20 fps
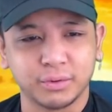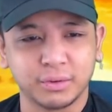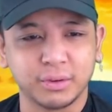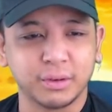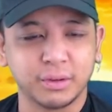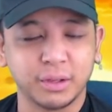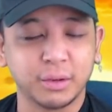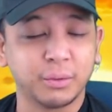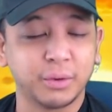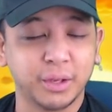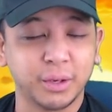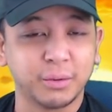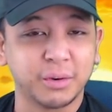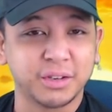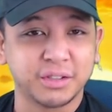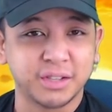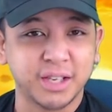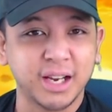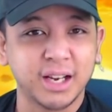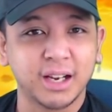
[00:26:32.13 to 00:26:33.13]
And the
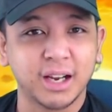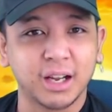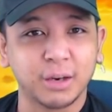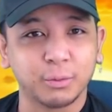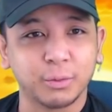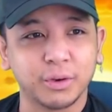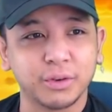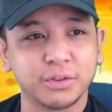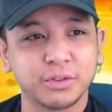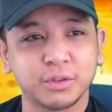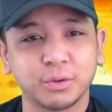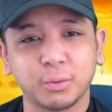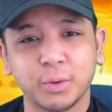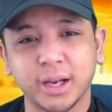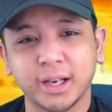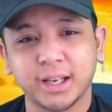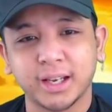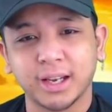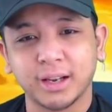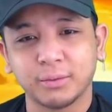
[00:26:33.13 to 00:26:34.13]
Rasengan was, so
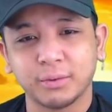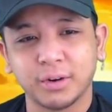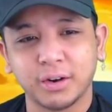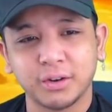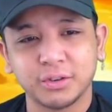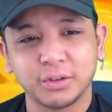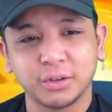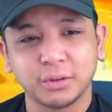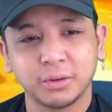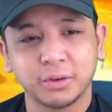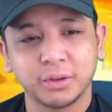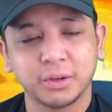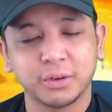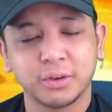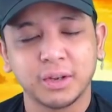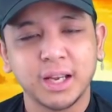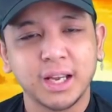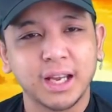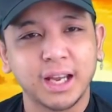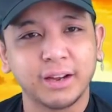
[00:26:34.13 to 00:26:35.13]
why can't Naruto learn
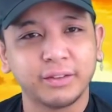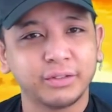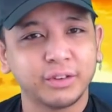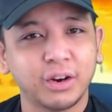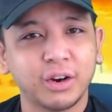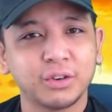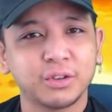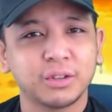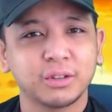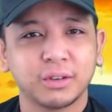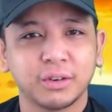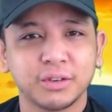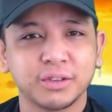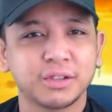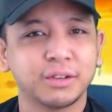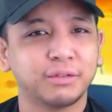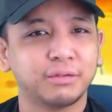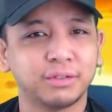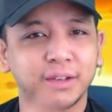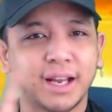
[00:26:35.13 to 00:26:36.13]
the... If Naruto learns
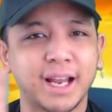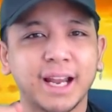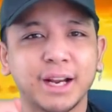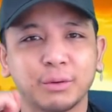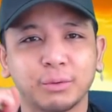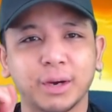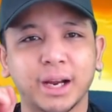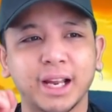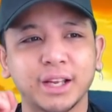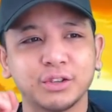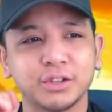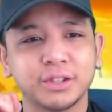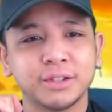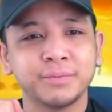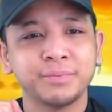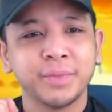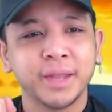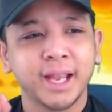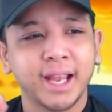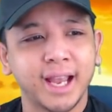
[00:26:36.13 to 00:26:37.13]
the flying
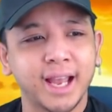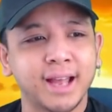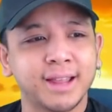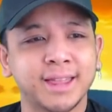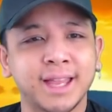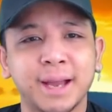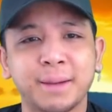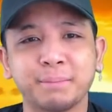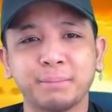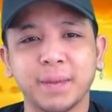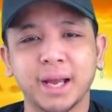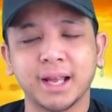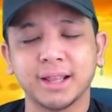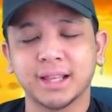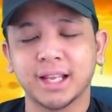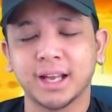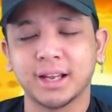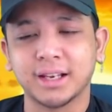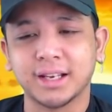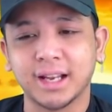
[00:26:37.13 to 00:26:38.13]
Raijin, and
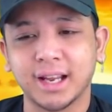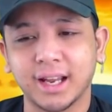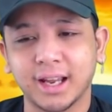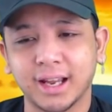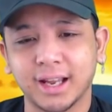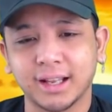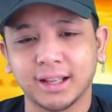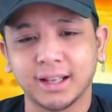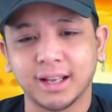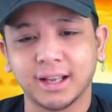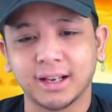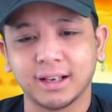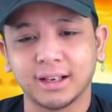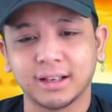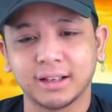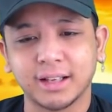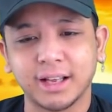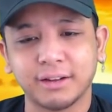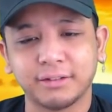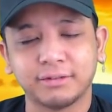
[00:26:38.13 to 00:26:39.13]

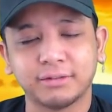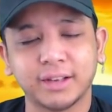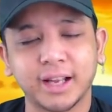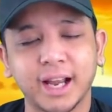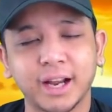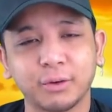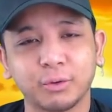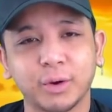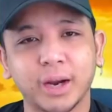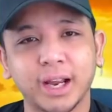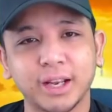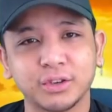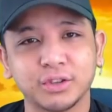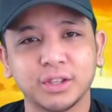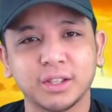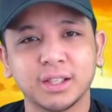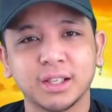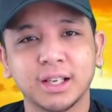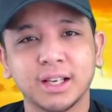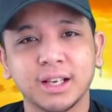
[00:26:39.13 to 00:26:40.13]
that flying
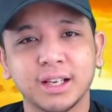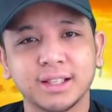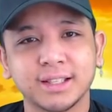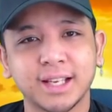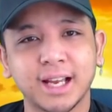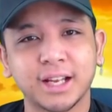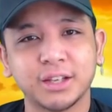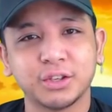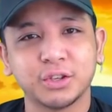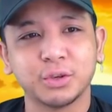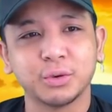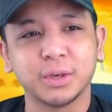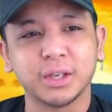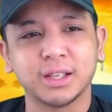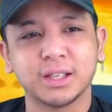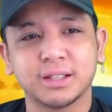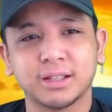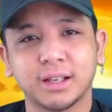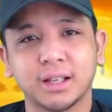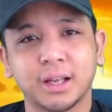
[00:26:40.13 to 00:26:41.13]
Raijin tattoo
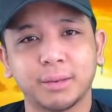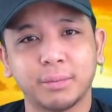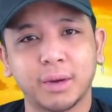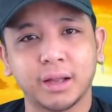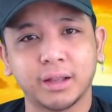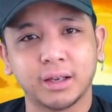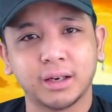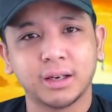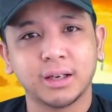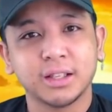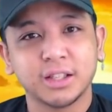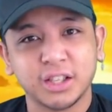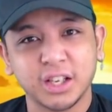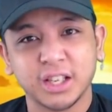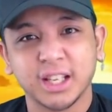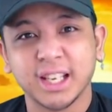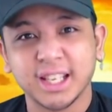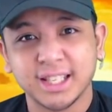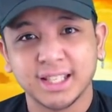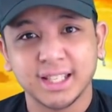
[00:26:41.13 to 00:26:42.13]
is still on Madara
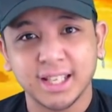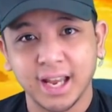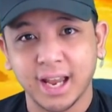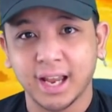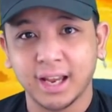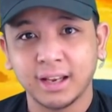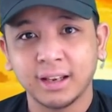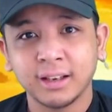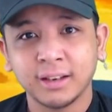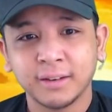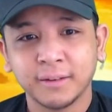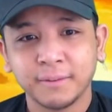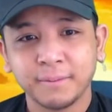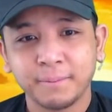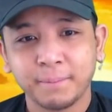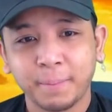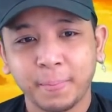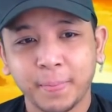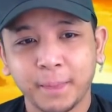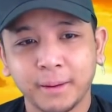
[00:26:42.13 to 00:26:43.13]
to this day,
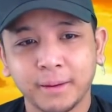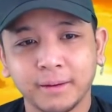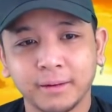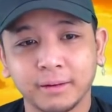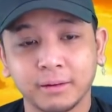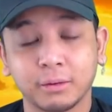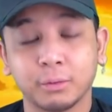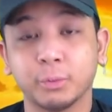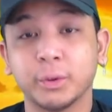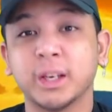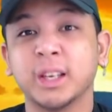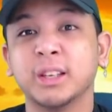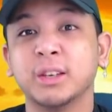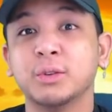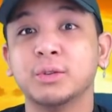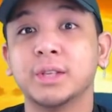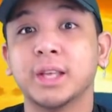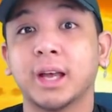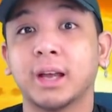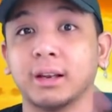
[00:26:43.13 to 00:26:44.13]
we can
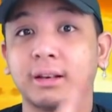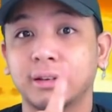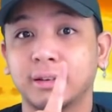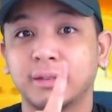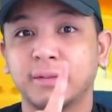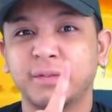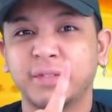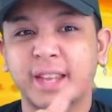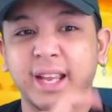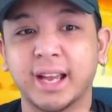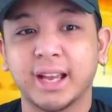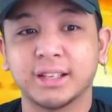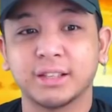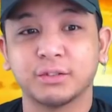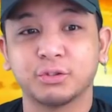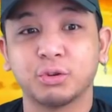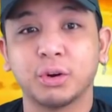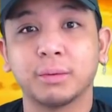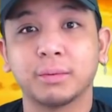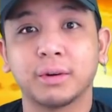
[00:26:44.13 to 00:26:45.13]
use that as
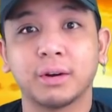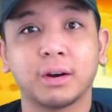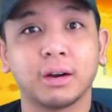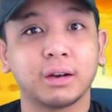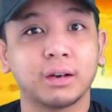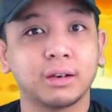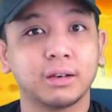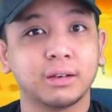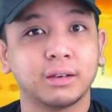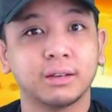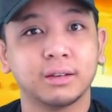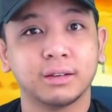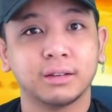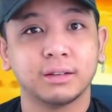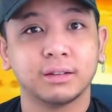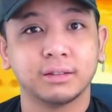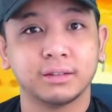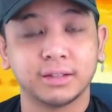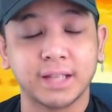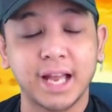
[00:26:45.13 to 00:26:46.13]
a trump card.
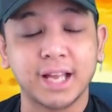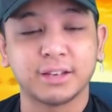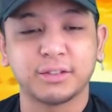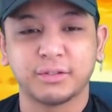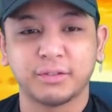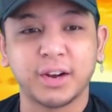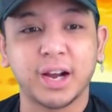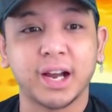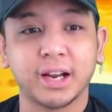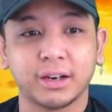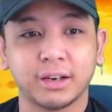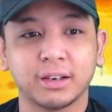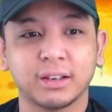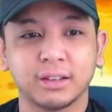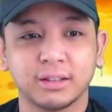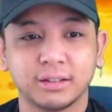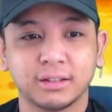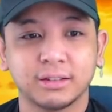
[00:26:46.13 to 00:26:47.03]
That's fire.